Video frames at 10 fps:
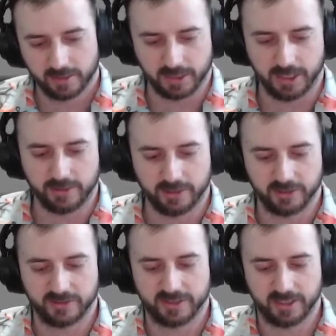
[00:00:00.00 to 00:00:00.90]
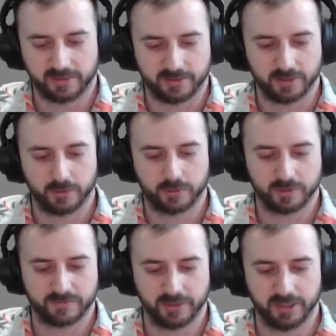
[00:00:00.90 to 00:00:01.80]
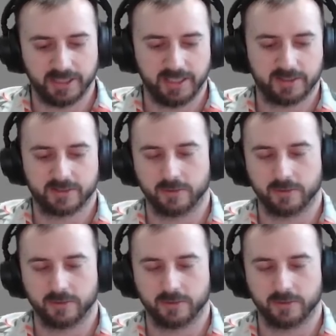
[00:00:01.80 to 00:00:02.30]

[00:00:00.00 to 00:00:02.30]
You can just check the socials for the links,